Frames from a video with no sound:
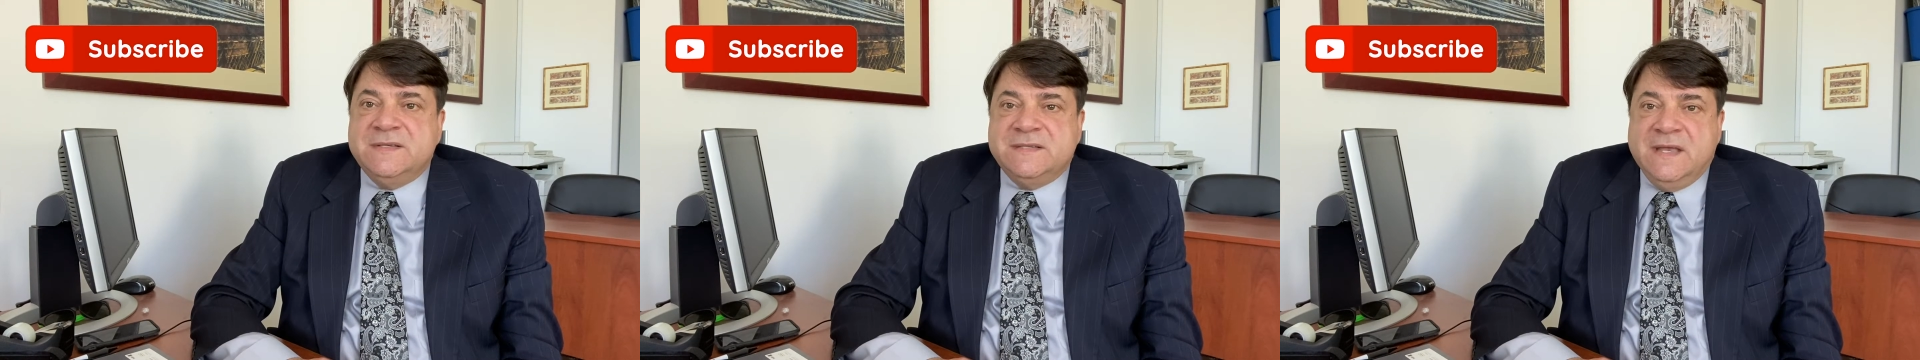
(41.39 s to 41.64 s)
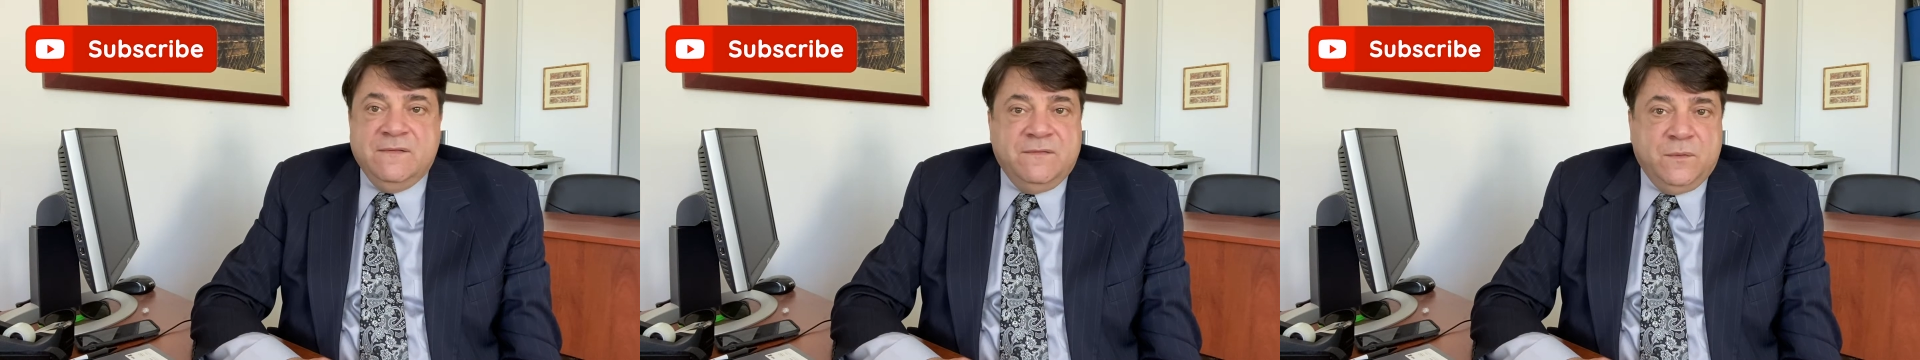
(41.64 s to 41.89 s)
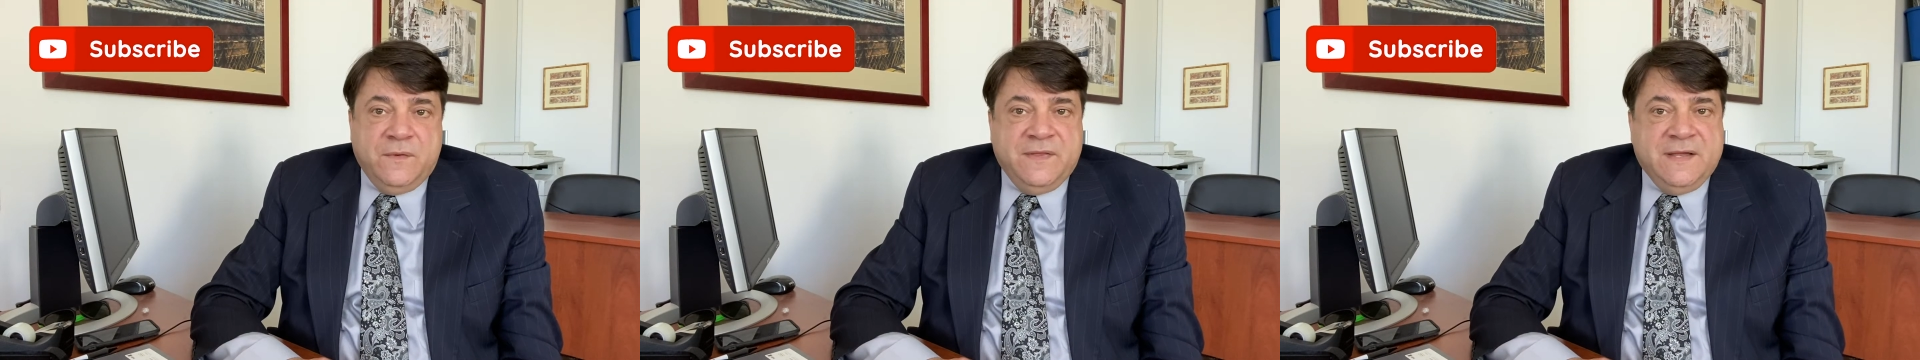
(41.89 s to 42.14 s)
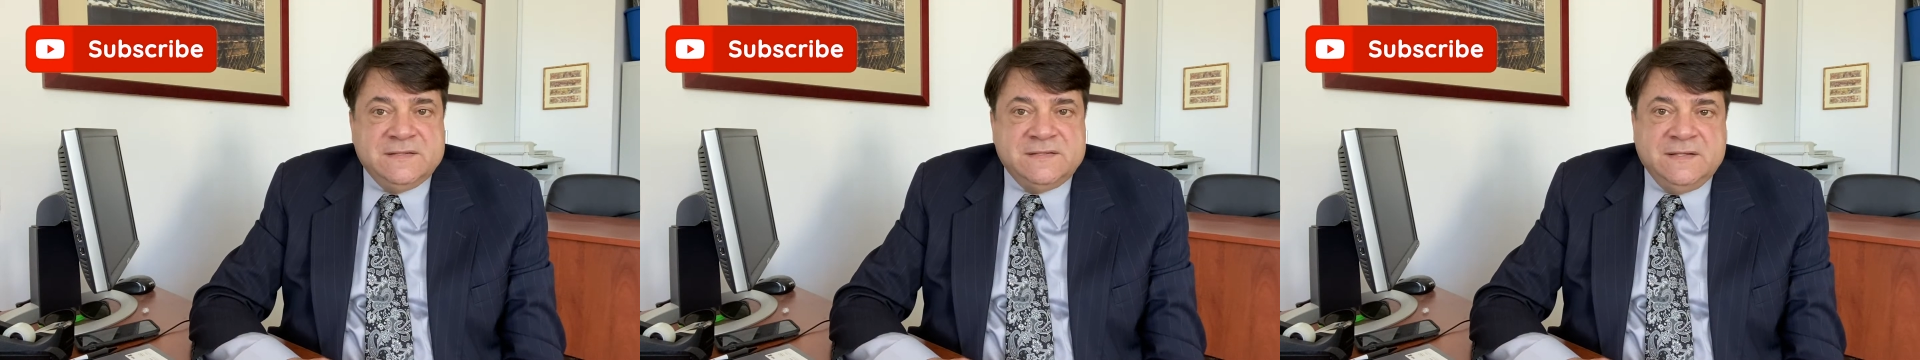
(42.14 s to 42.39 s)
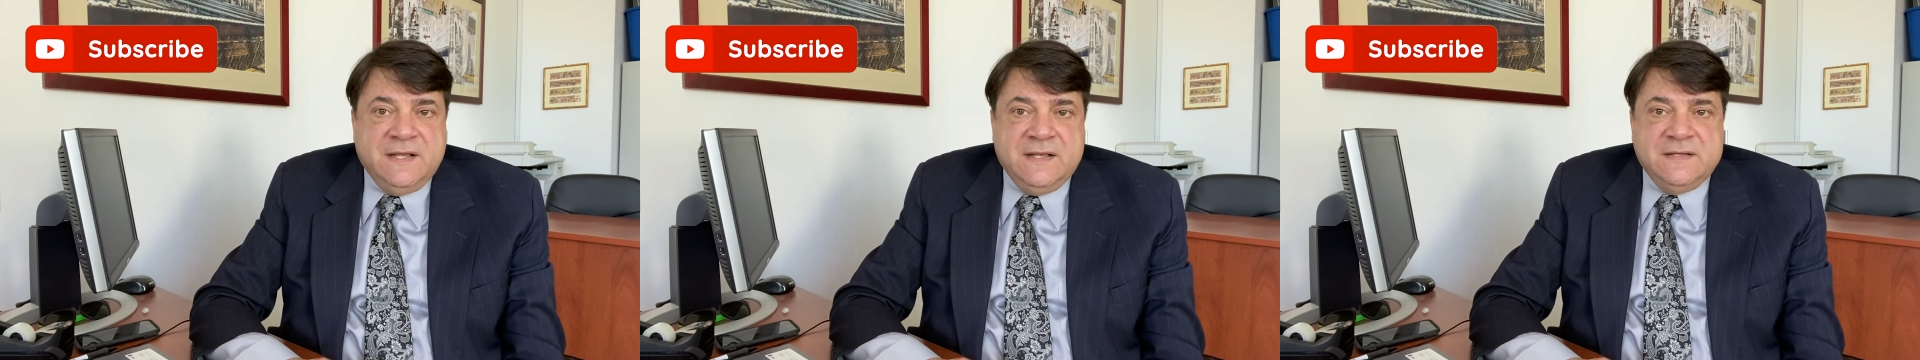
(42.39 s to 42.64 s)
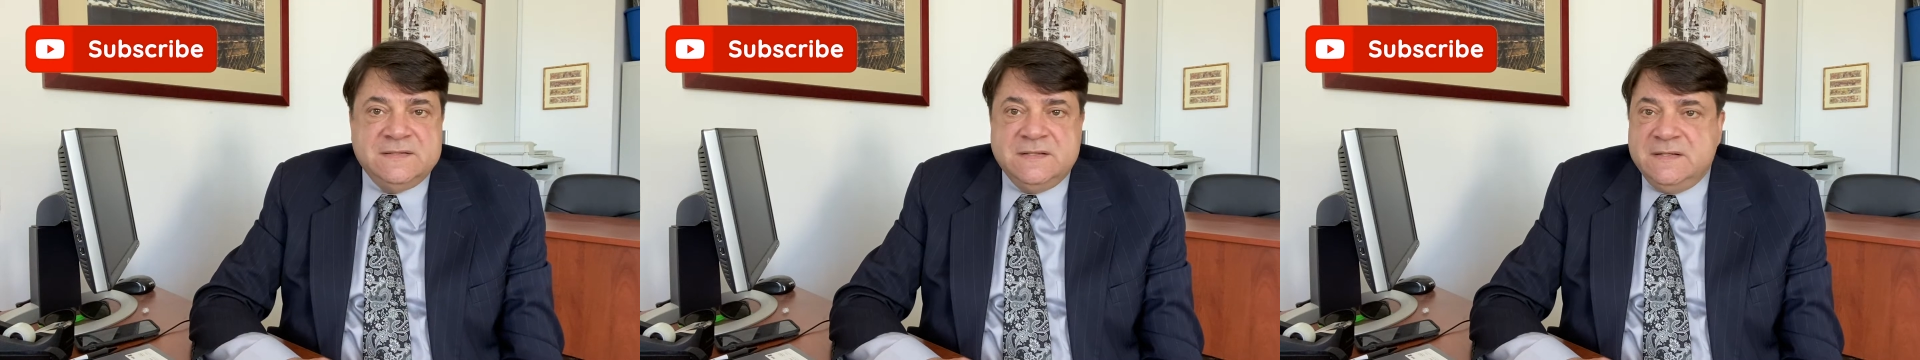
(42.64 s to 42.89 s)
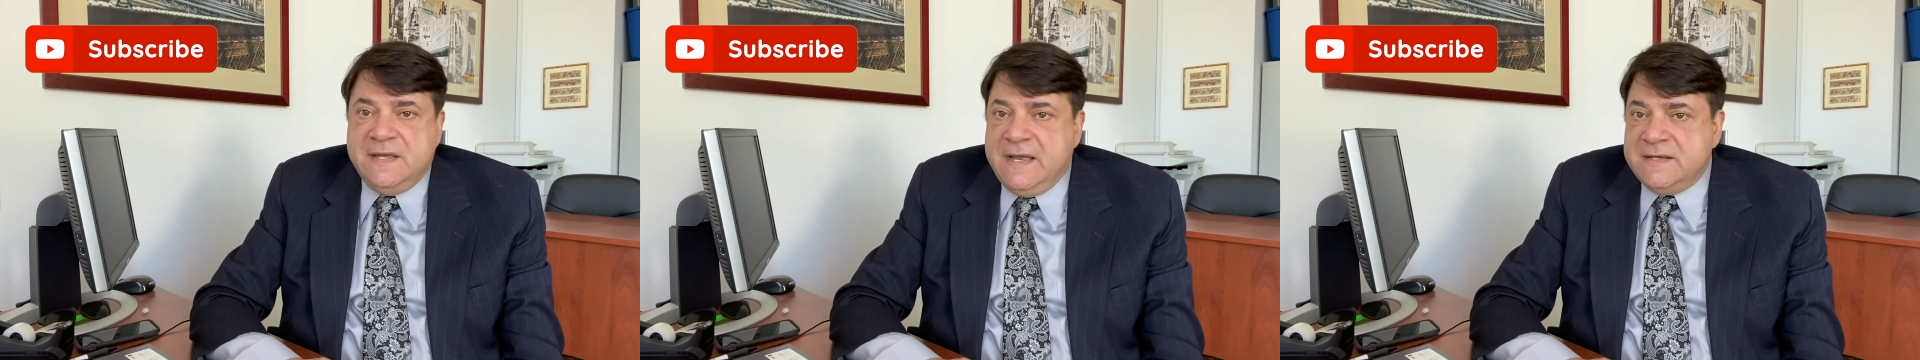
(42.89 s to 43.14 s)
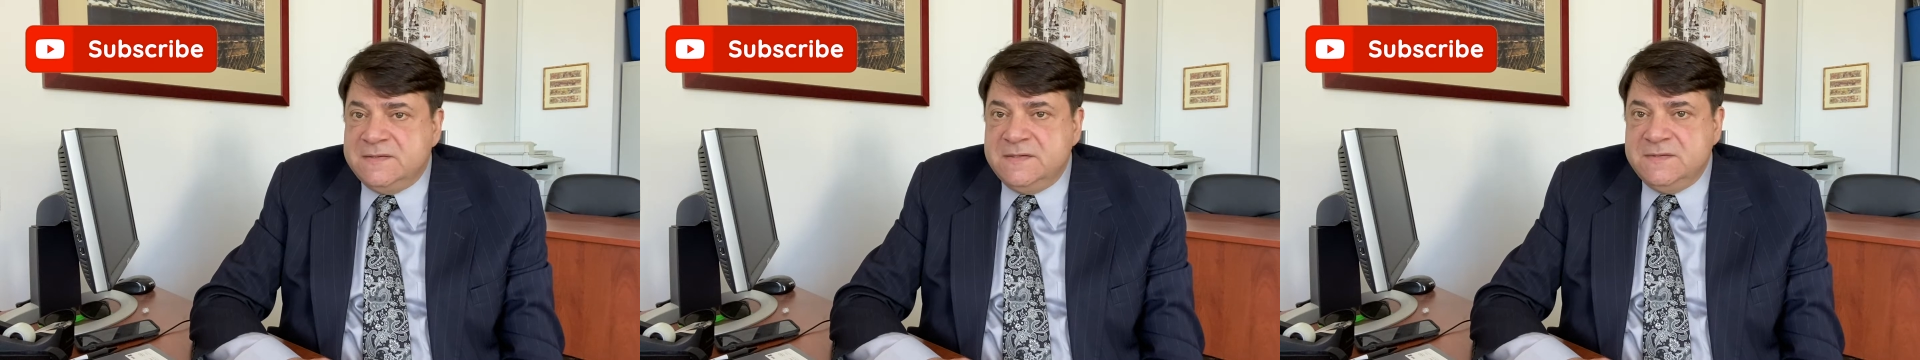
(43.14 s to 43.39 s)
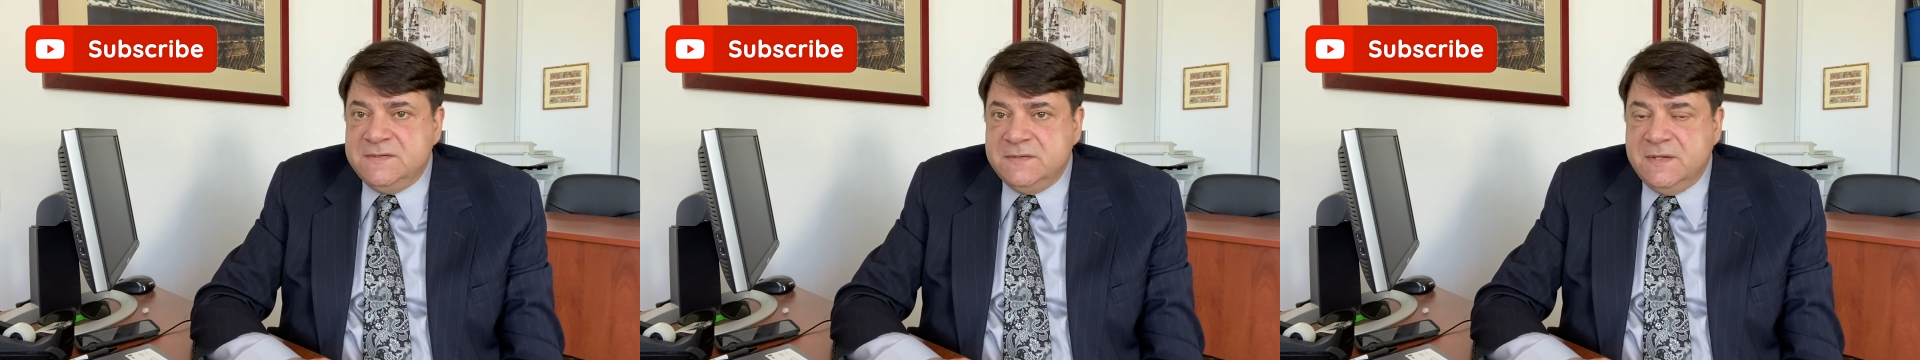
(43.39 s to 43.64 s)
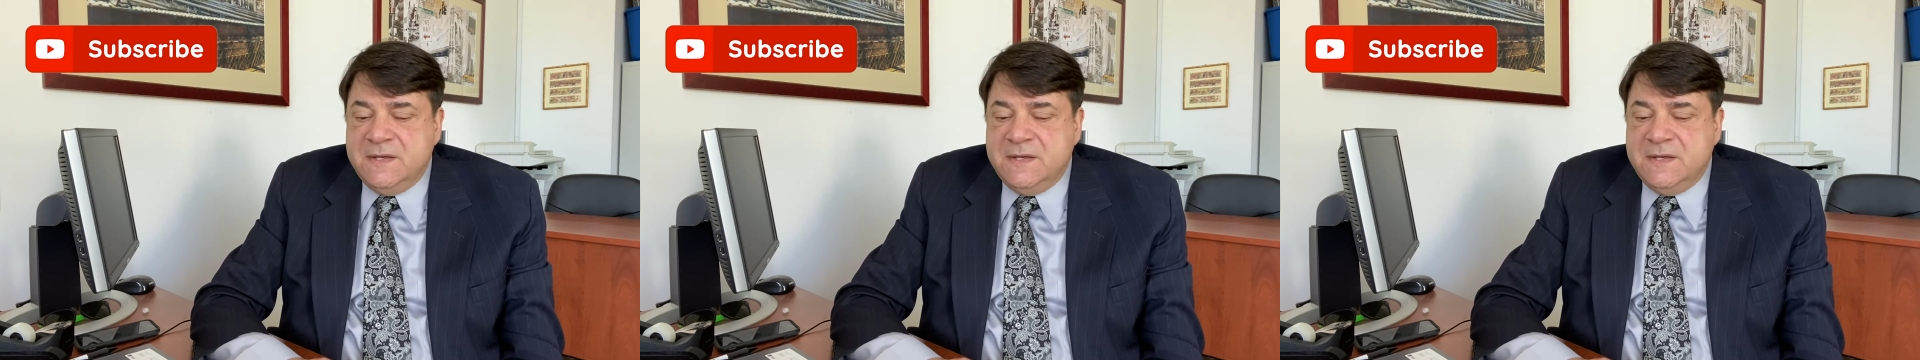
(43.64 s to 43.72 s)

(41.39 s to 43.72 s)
save $4,000 in taxes